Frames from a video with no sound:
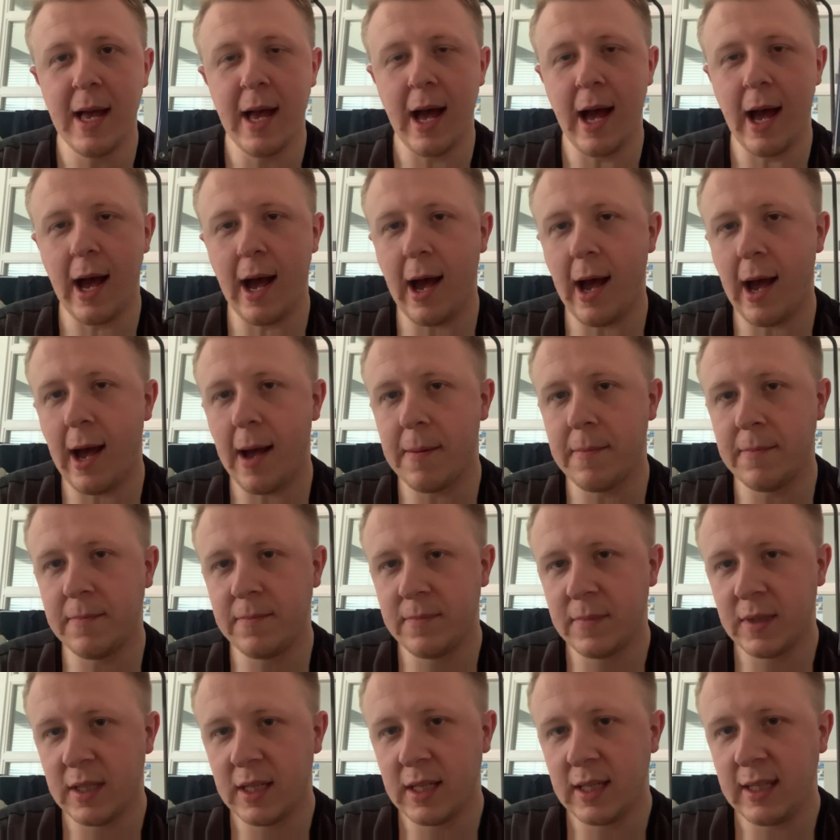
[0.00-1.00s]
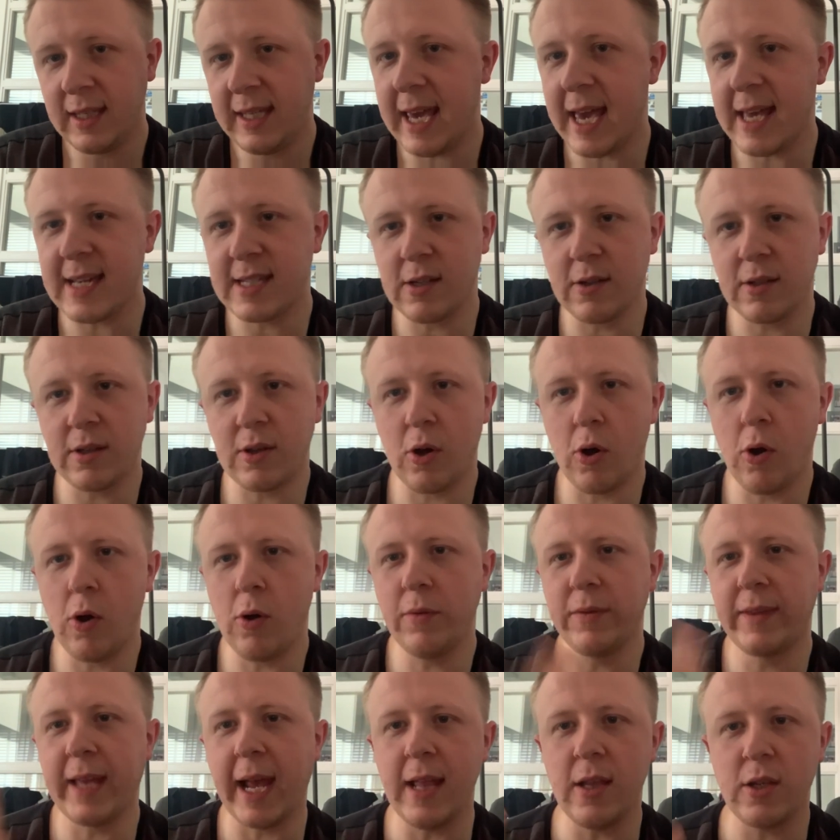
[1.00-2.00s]
So the
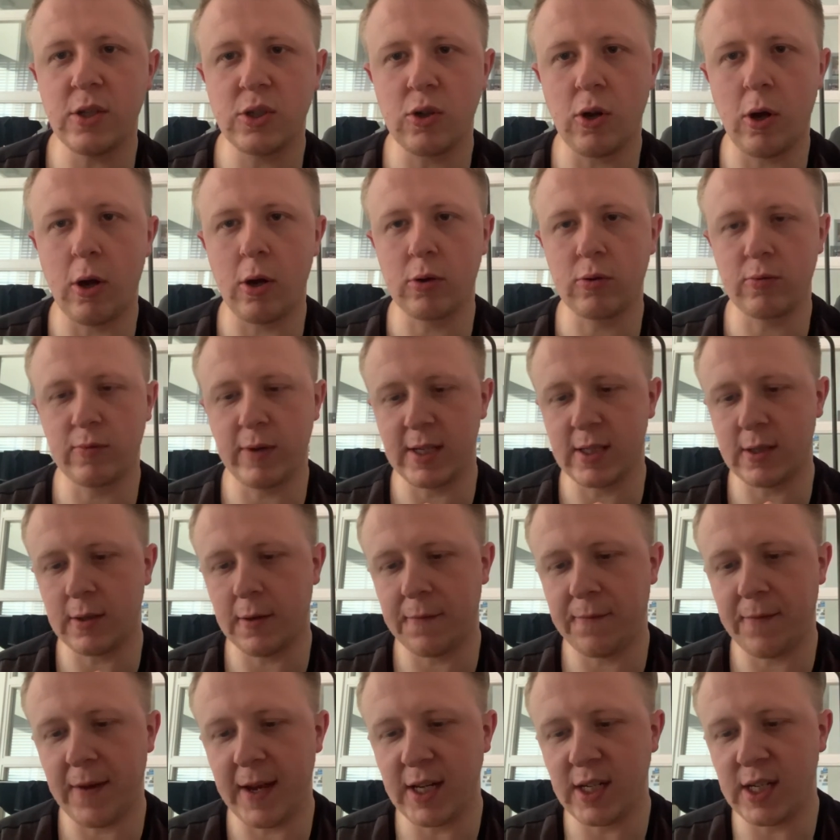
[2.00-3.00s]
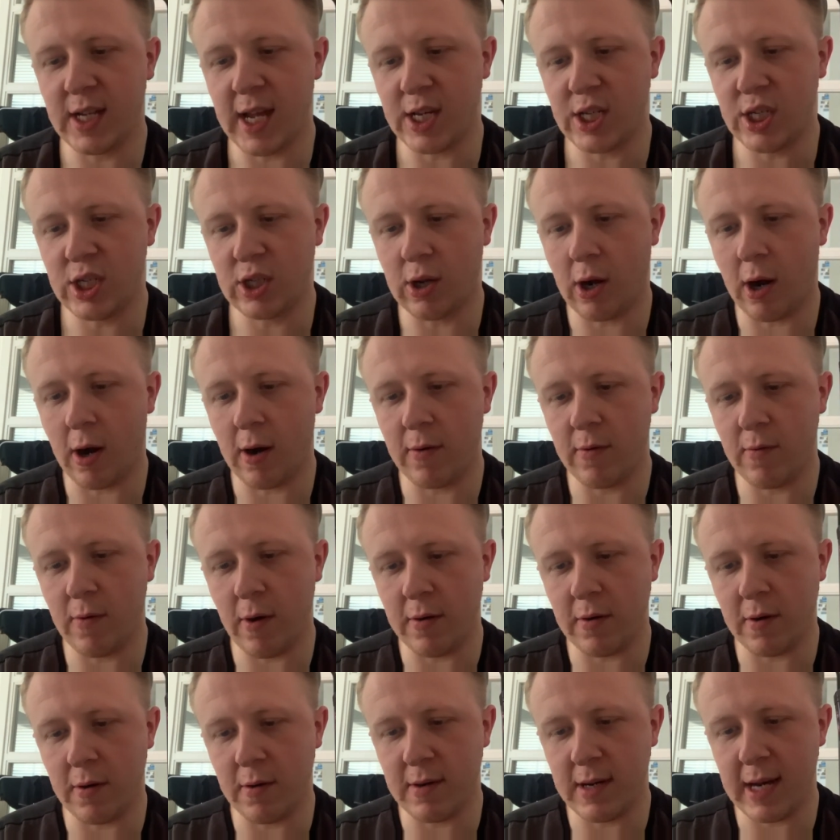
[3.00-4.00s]
whole dinosaur crystal thing that she's got
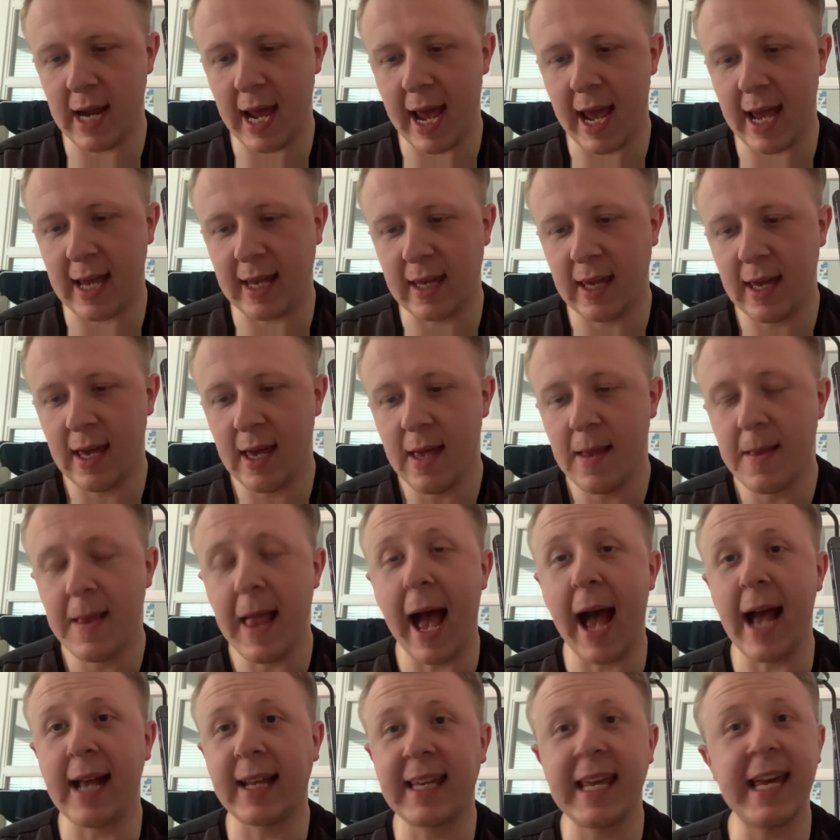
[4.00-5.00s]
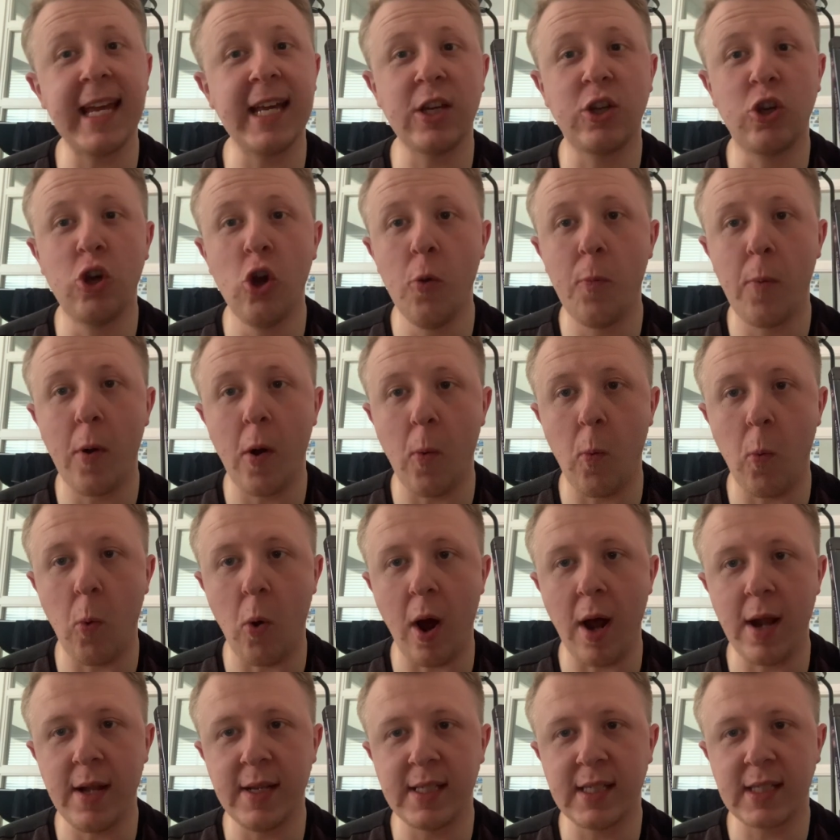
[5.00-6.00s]
around her neck, that King Koopa
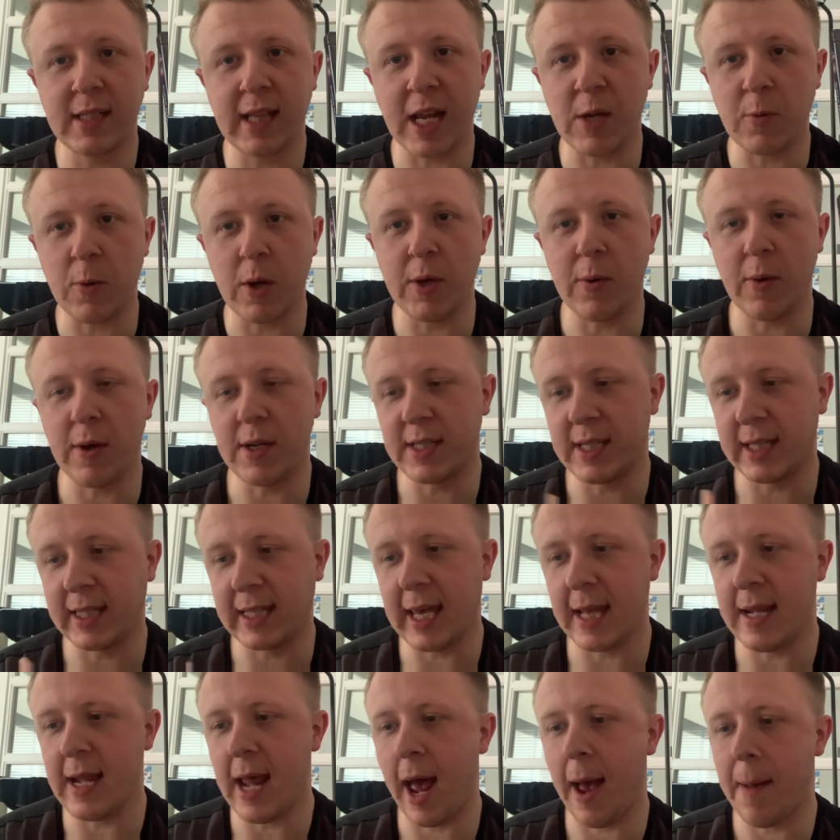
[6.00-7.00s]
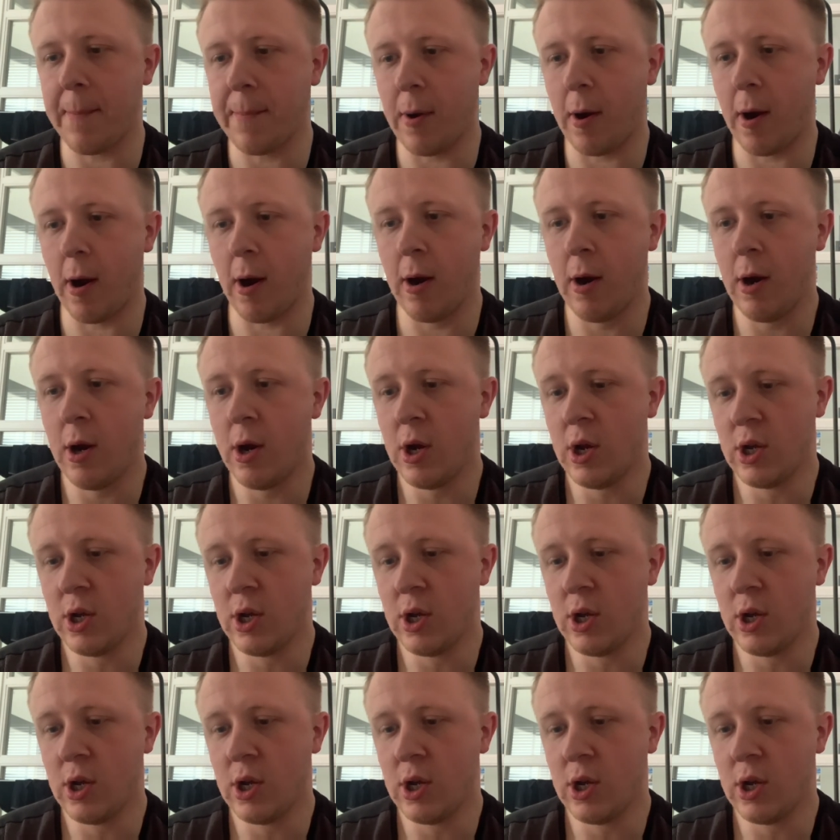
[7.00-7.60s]
wants, that's why he wants to kidnap her.